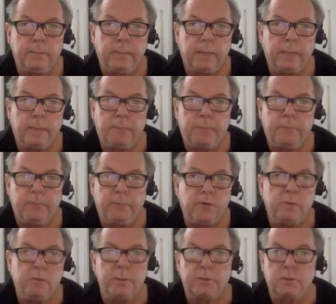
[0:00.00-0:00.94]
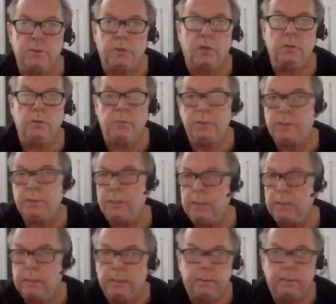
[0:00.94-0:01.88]
performance is always
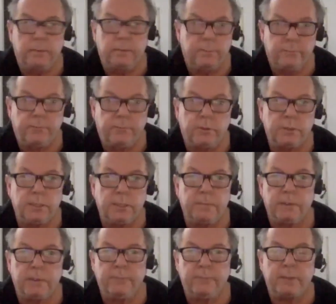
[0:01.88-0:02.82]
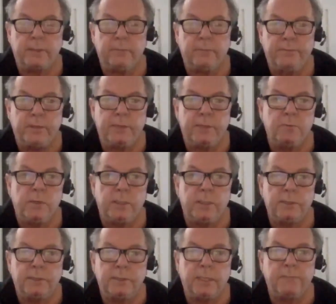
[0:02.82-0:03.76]
for something. In fact, the very word
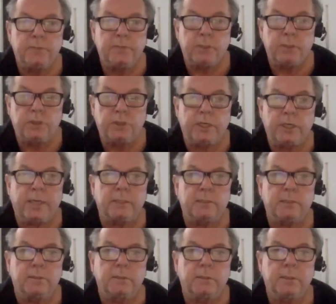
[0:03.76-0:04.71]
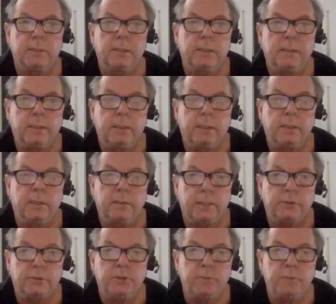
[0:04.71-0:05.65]
itself suggests,
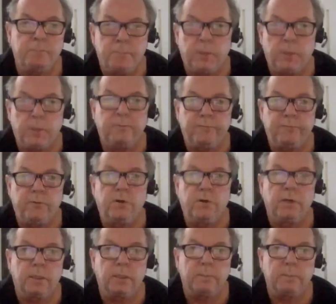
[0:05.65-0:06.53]
that you perform,